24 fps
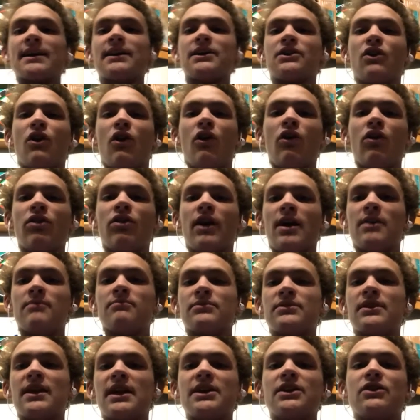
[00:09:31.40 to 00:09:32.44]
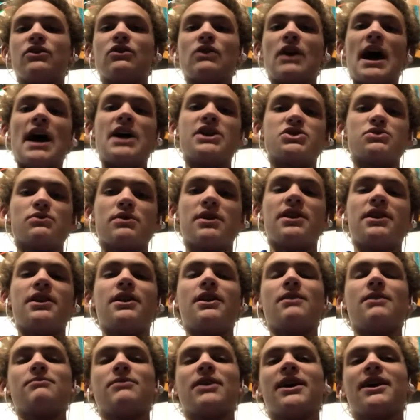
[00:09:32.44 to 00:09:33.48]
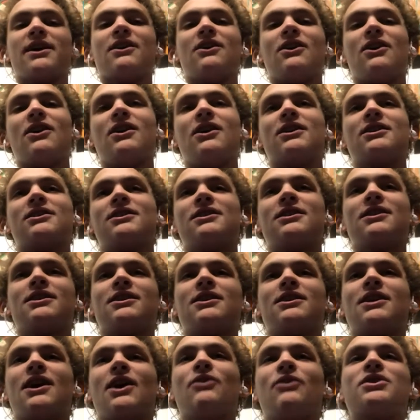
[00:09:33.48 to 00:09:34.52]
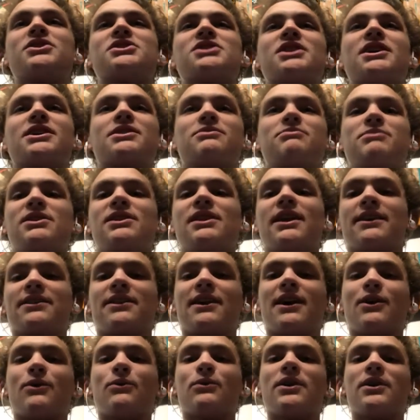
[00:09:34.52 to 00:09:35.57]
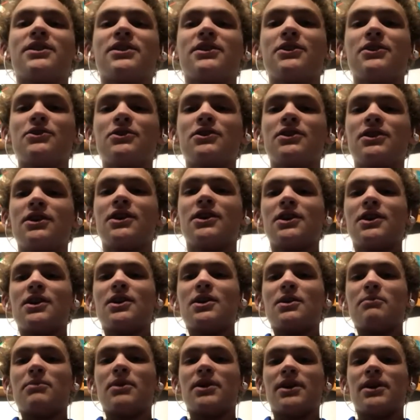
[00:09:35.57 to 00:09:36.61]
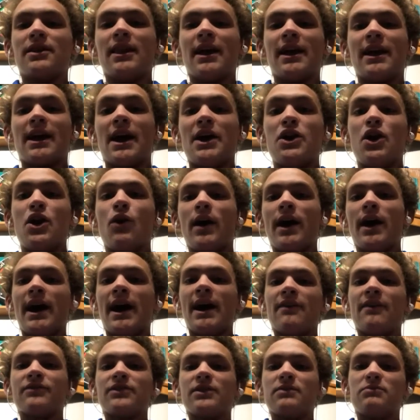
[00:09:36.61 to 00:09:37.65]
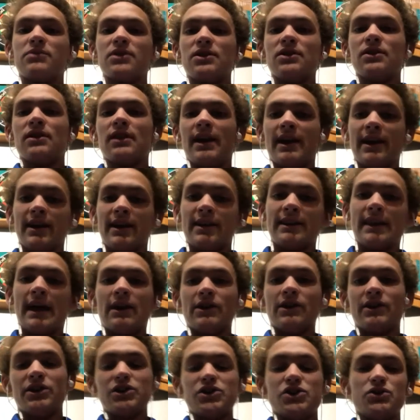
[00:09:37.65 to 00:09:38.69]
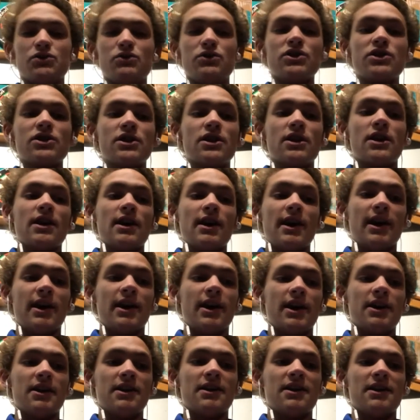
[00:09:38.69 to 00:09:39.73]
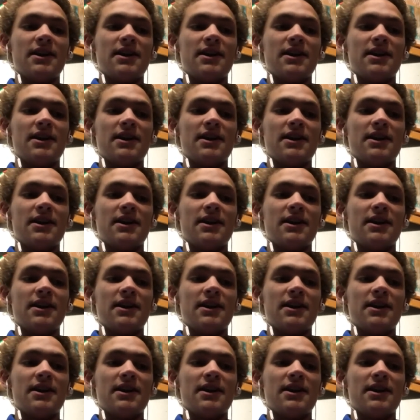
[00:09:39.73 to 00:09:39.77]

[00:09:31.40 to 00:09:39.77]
and all of them, they graduated, and I'm like, oh, I wish I could be like there with you, but like I know I have to be like down in junior. And